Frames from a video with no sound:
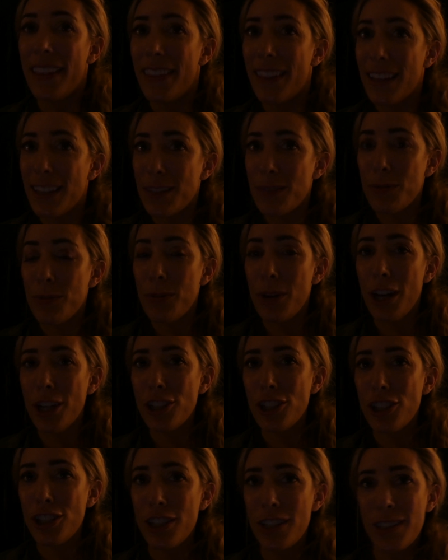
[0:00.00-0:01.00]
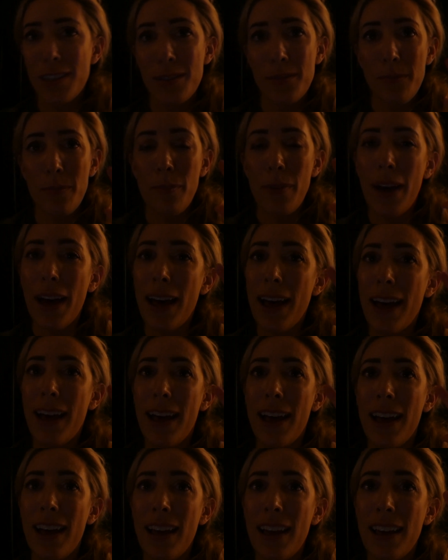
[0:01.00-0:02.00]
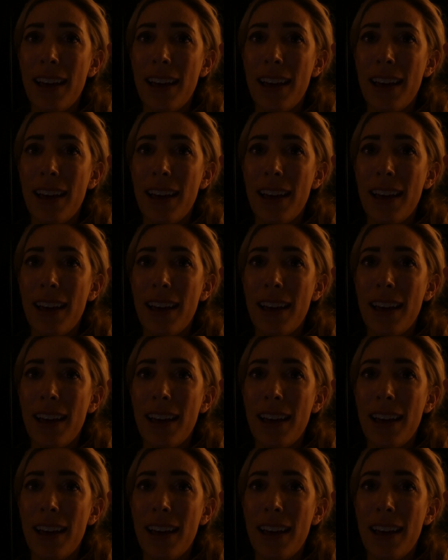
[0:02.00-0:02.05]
Thanks for watching. Bye.